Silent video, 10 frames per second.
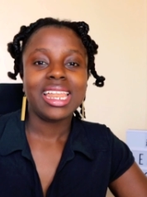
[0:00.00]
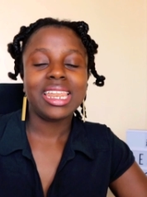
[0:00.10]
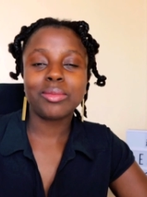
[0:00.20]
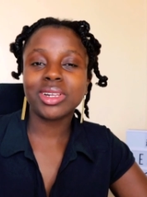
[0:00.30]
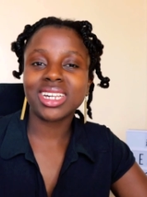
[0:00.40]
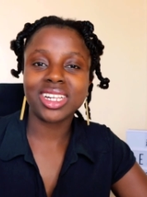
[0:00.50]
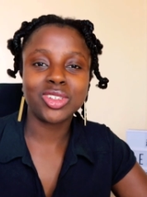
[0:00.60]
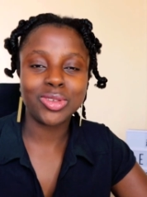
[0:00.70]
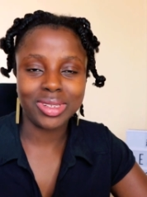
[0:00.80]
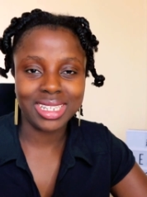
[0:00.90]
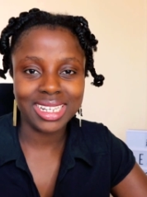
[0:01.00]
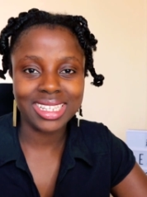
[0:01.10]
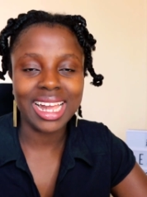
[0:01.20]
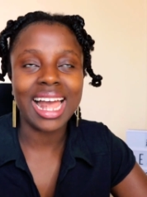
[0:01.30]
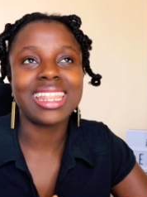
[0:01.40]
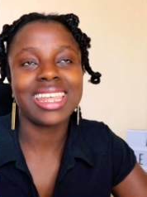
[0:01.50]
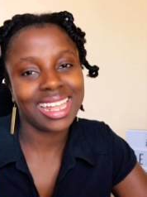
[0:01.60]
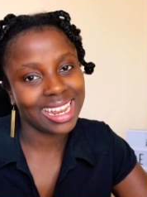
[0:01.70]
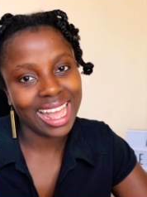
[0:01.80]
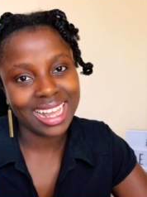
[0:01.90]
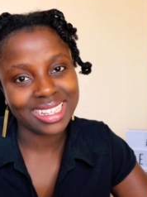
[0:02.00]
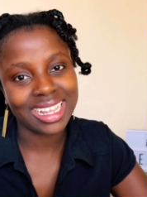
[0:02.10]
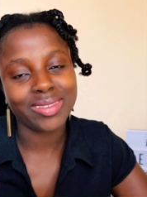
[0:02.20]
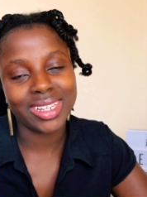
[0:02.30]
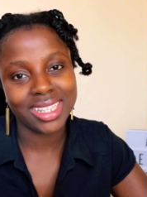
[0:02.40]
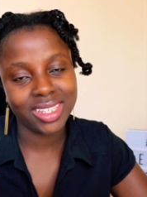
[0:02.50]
let me just shoot it and then guys after